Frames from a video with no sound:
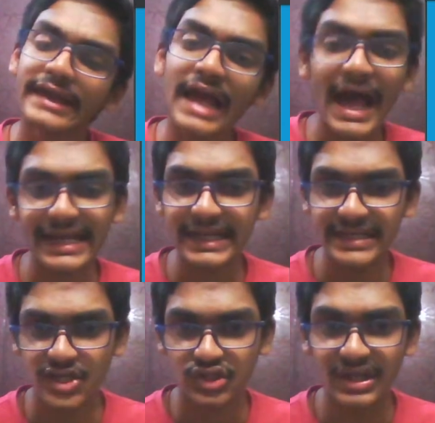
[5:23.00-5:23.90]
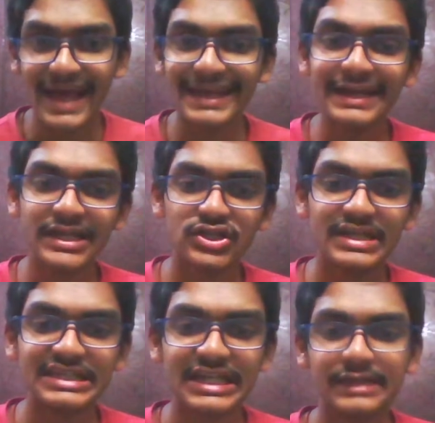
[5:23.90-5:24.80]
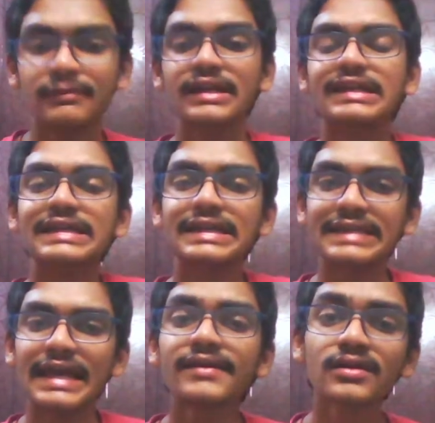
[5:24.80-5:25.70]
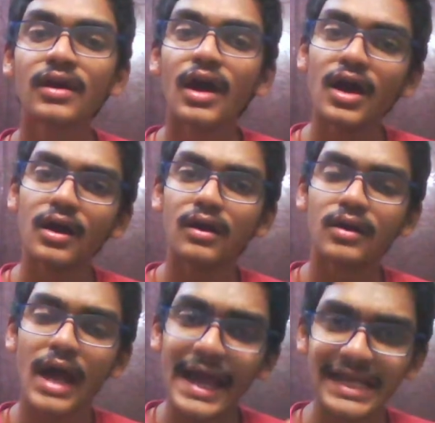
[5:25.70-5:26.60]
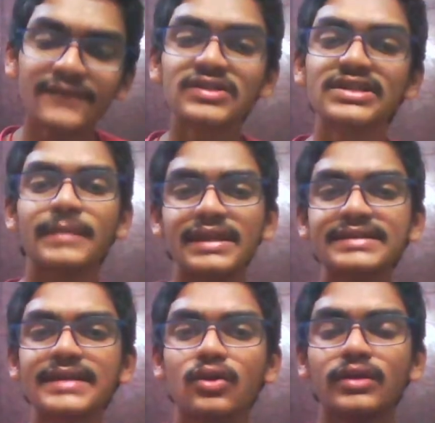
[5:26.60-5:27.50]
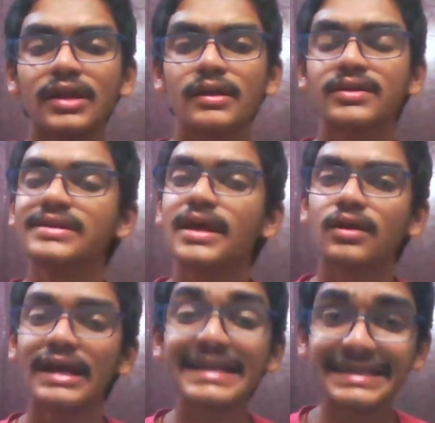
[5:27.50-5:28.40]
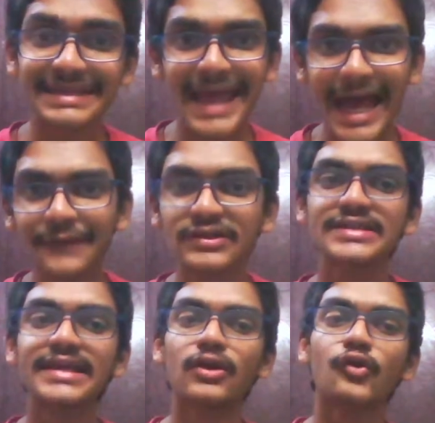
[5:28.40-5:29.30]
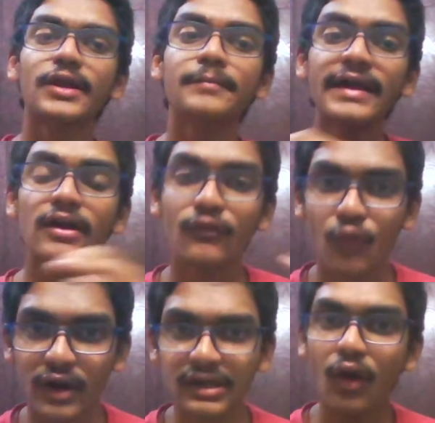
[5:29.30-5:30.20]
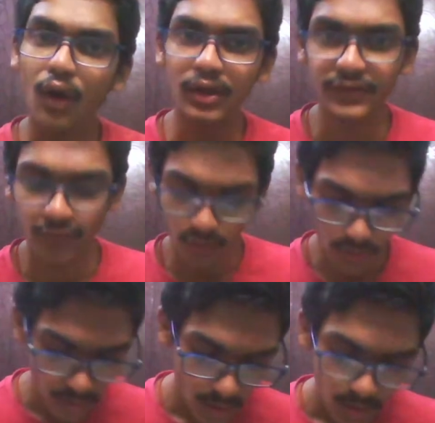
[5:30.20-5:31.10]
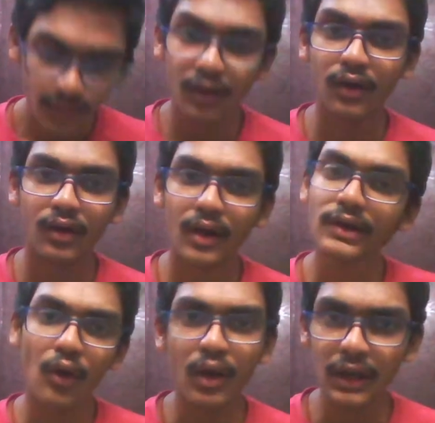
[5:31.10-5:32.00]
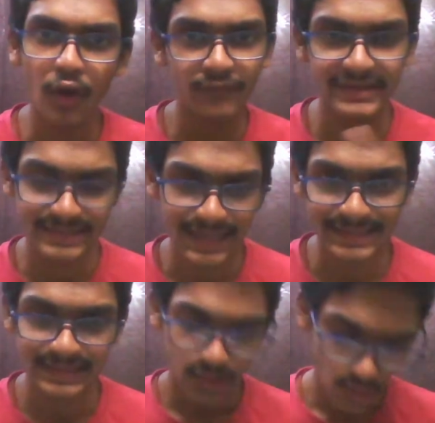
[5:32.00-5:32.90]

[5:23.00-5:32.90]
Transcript: an island nation. Island nation is nothing but it is an island which is mainly surrounded. It is a land which is surrounded by water on all of its sides.